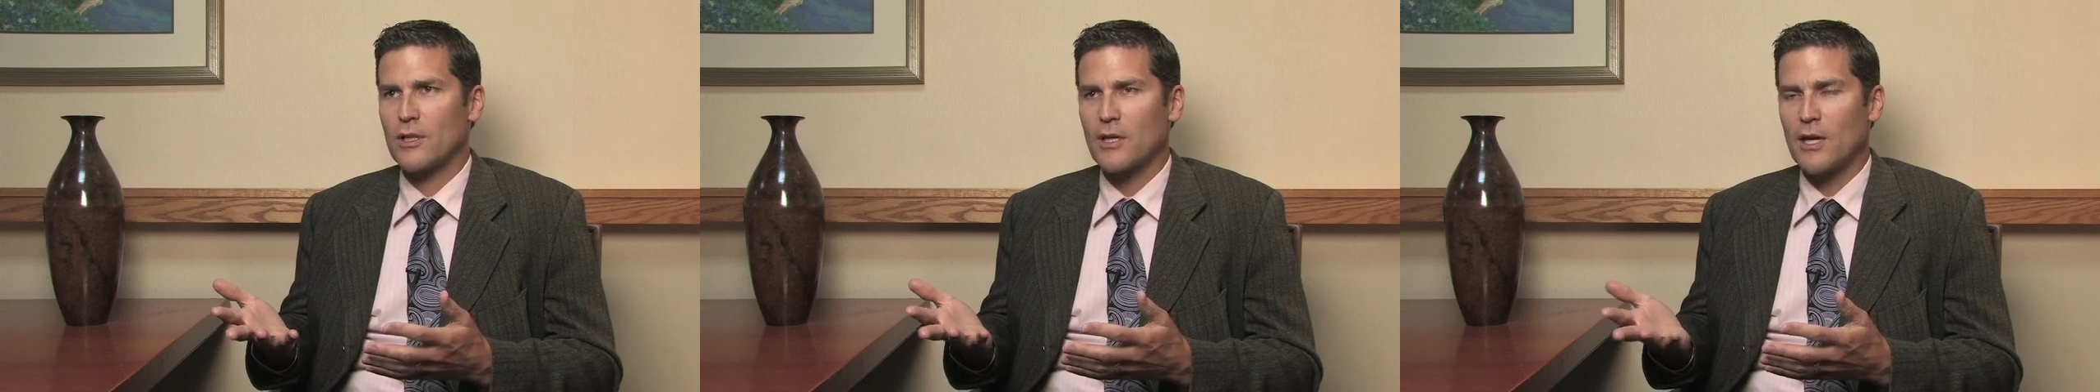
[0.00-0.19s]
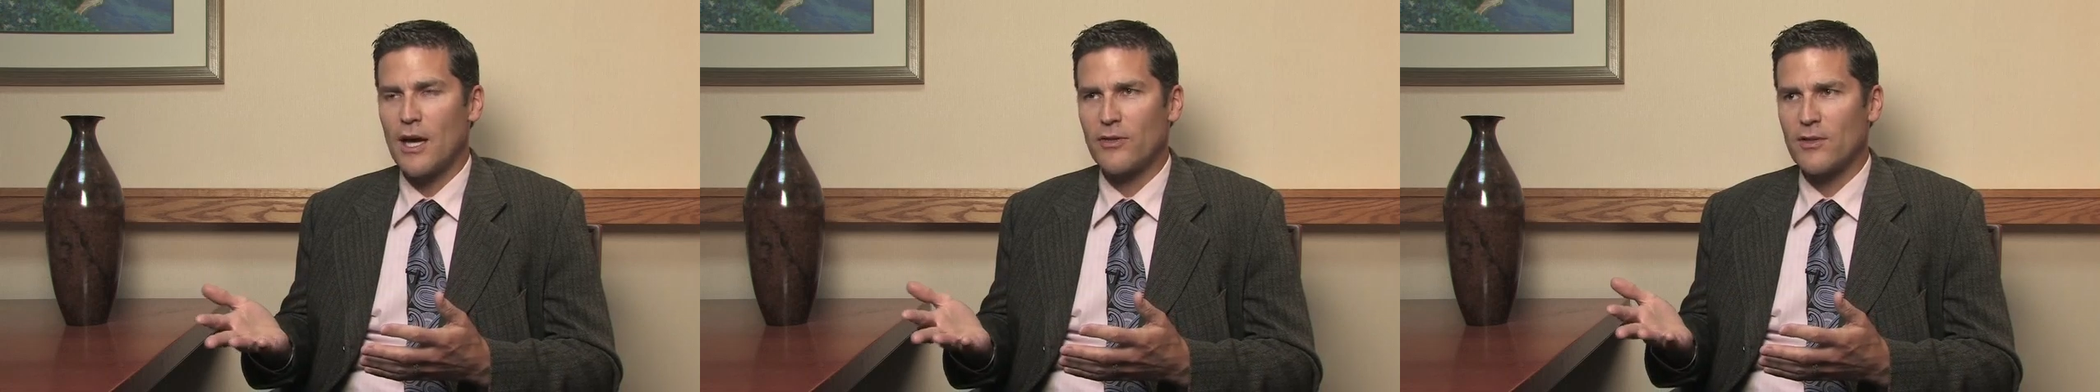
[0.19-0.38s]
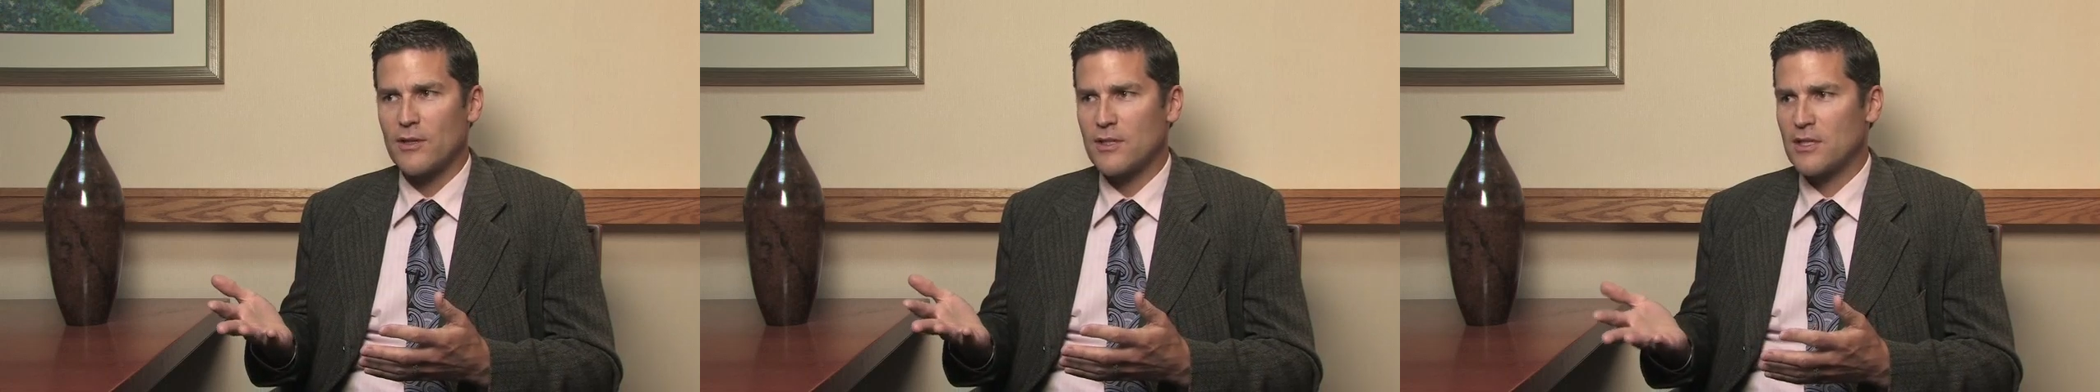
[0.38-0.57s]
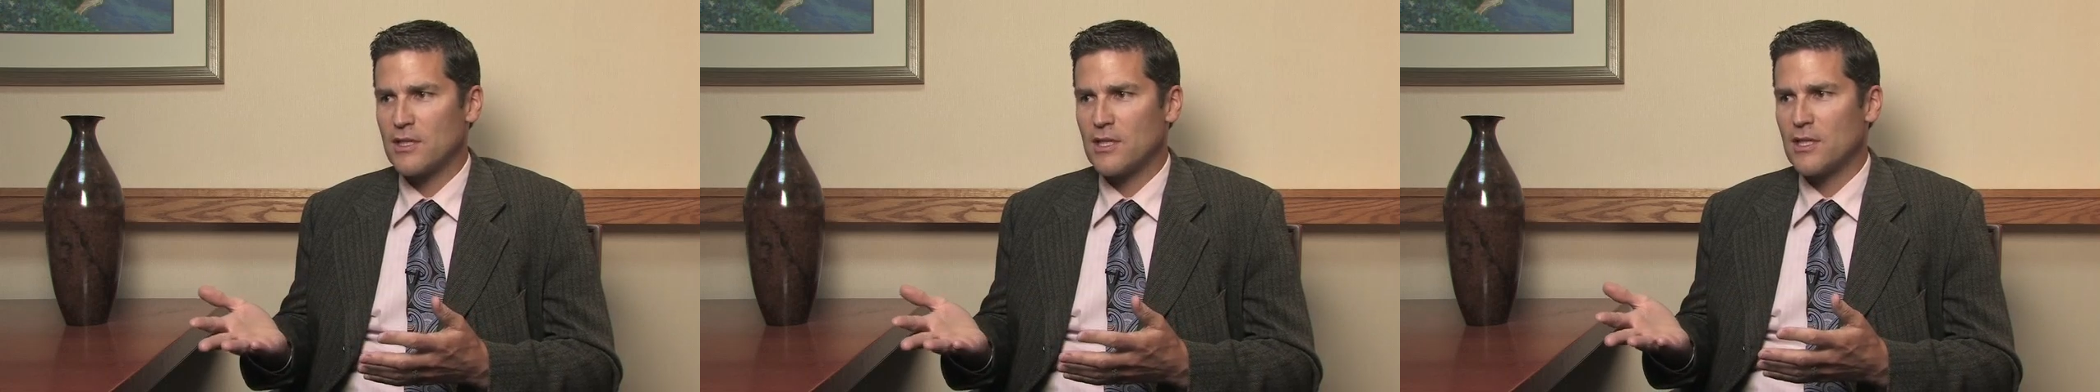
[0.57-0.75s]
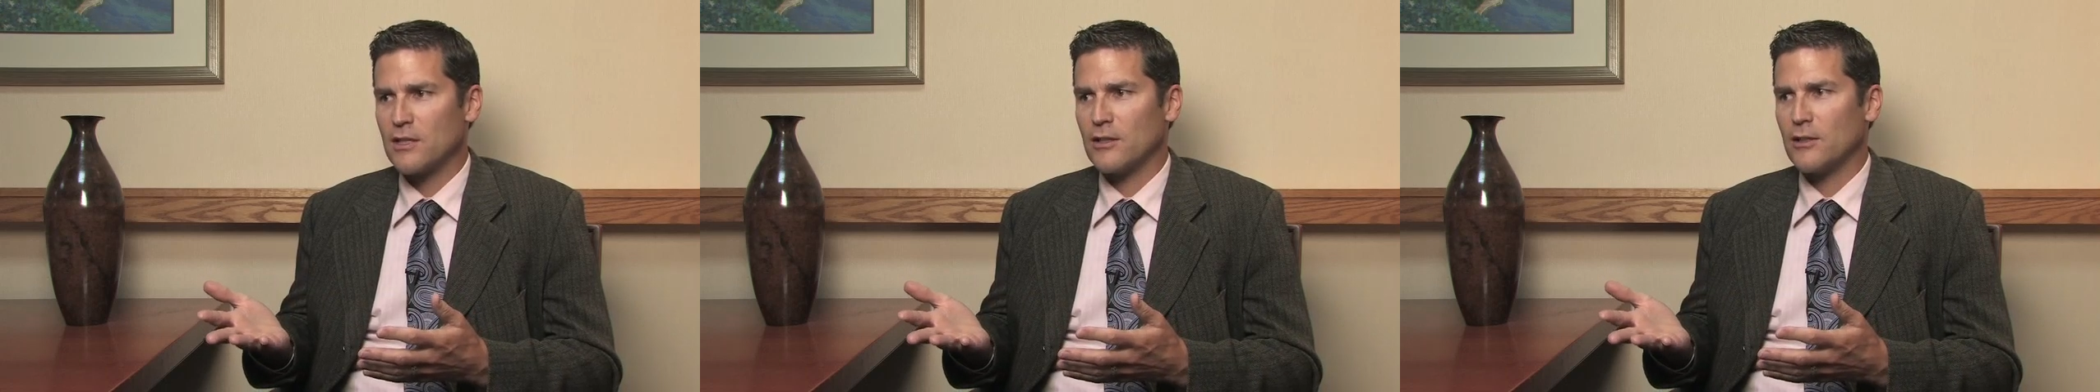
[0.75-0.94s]
to cut the
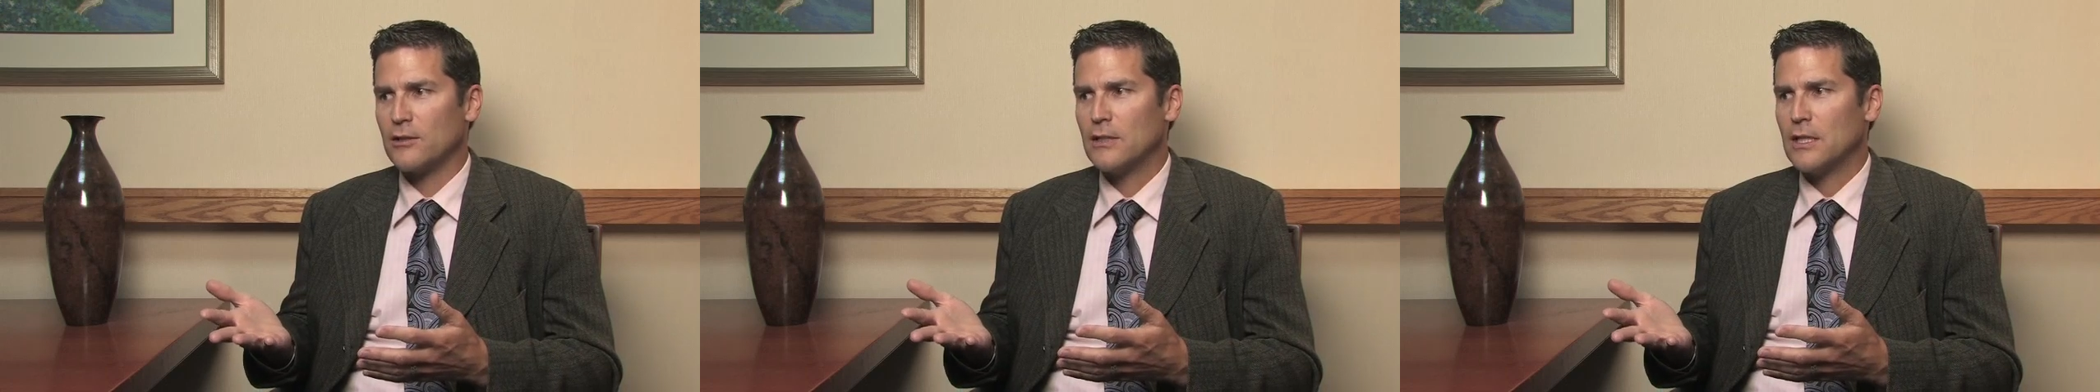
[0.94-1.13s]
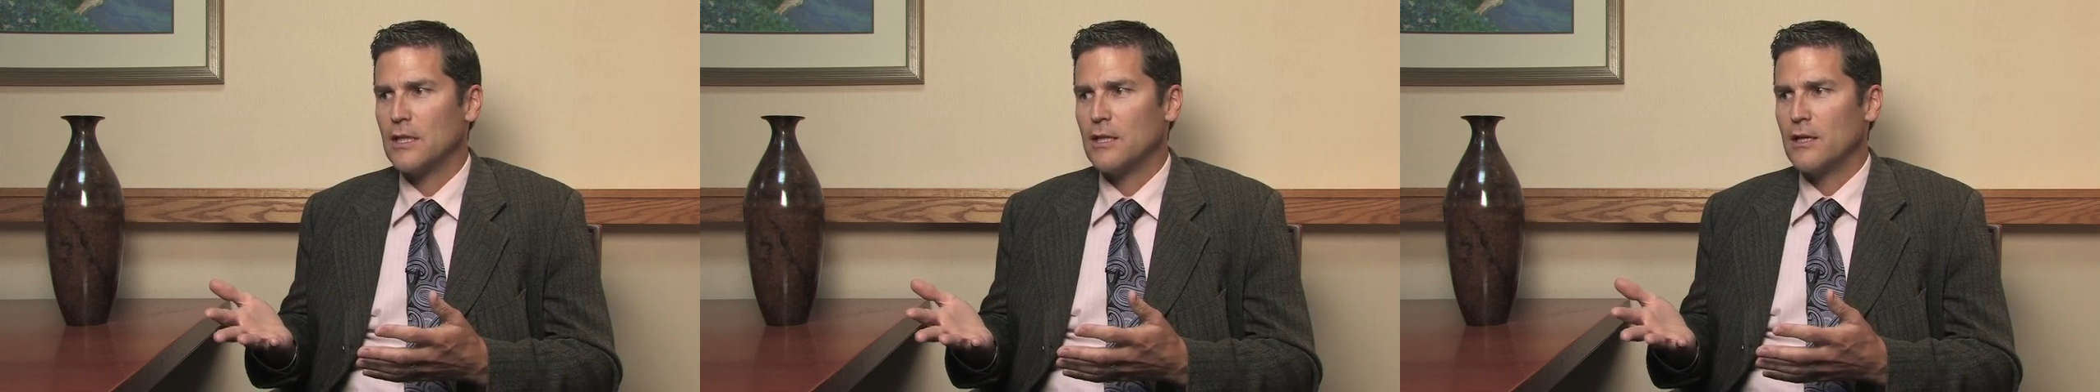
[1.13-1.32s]
steel.